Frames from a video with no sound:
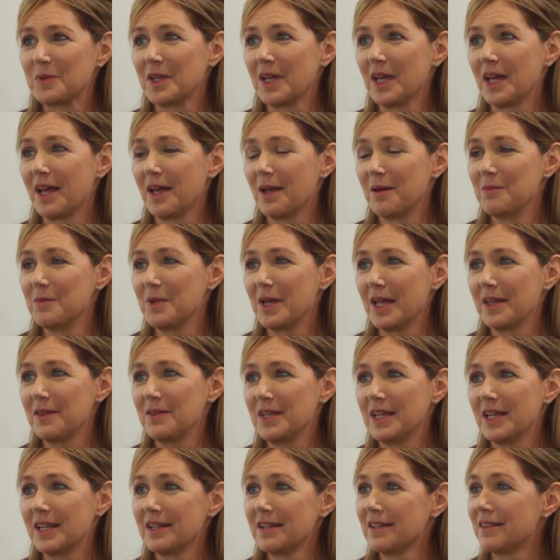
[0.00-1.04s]

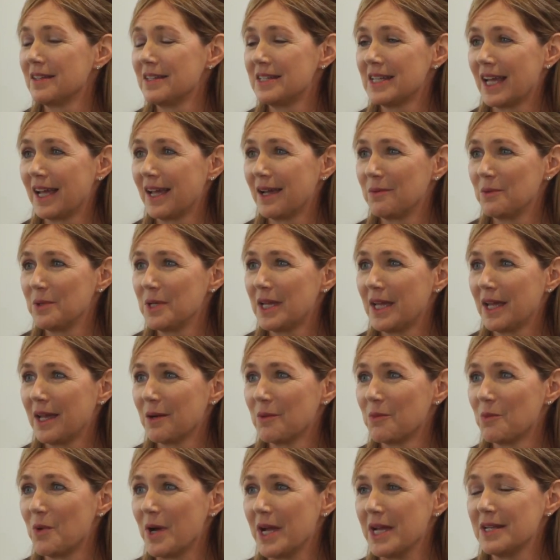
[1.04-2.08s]
At the end of the day, we
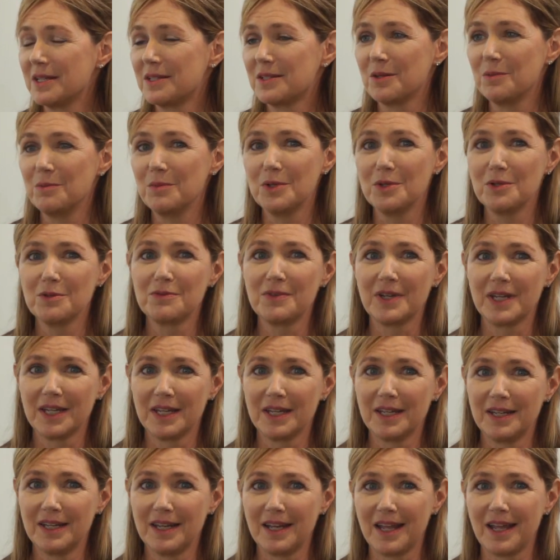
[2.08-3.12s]
can't wait to move
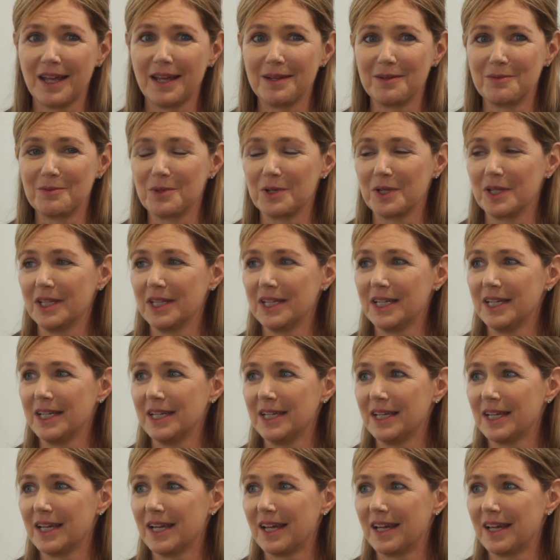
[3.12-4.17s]
in and
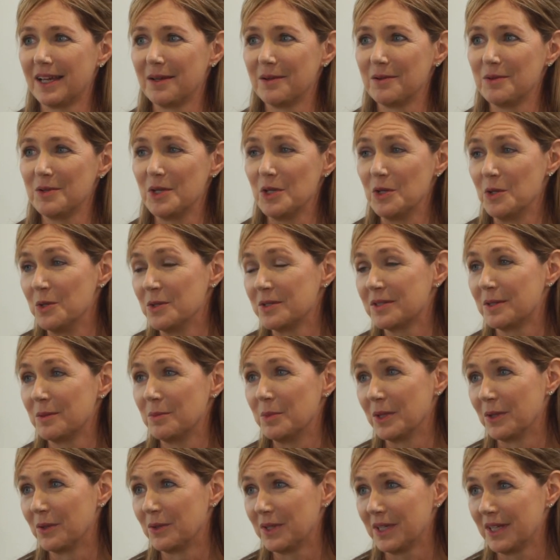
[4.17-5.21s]
really use
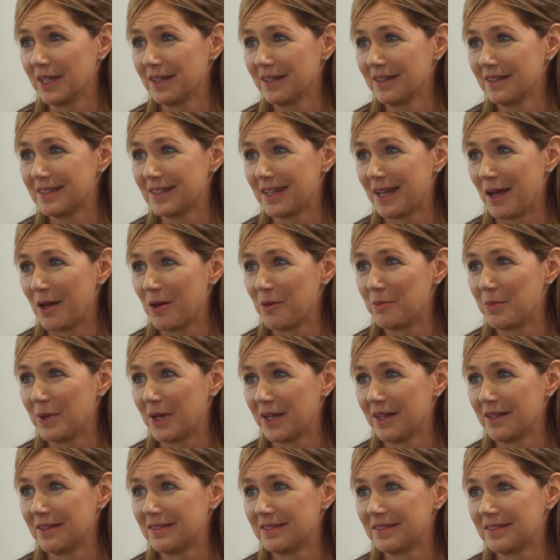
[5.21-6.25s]
the building to help
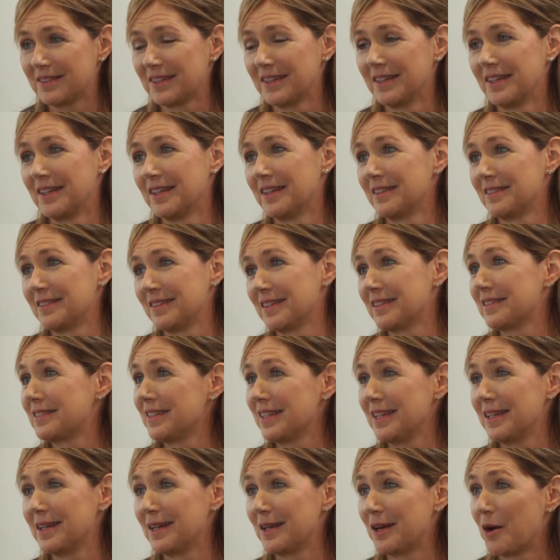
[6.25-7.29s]
us
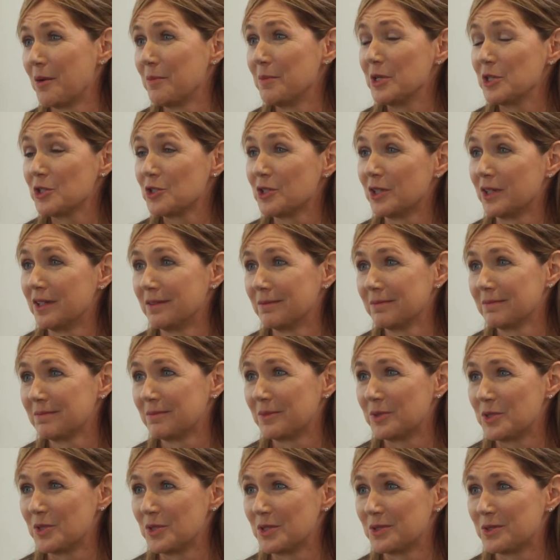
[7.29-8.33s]
succeed in our mission,
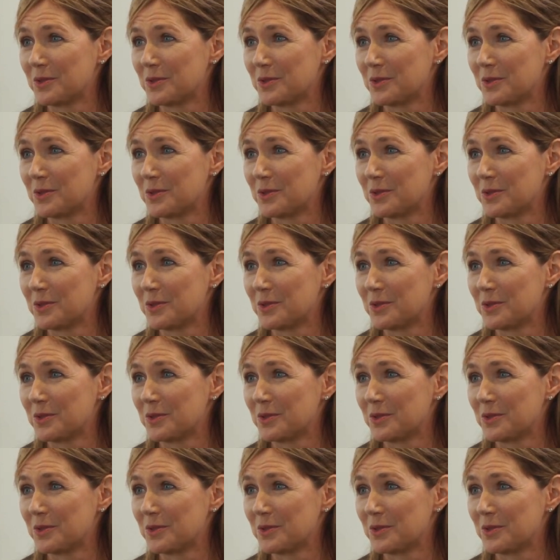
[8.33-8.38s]
which is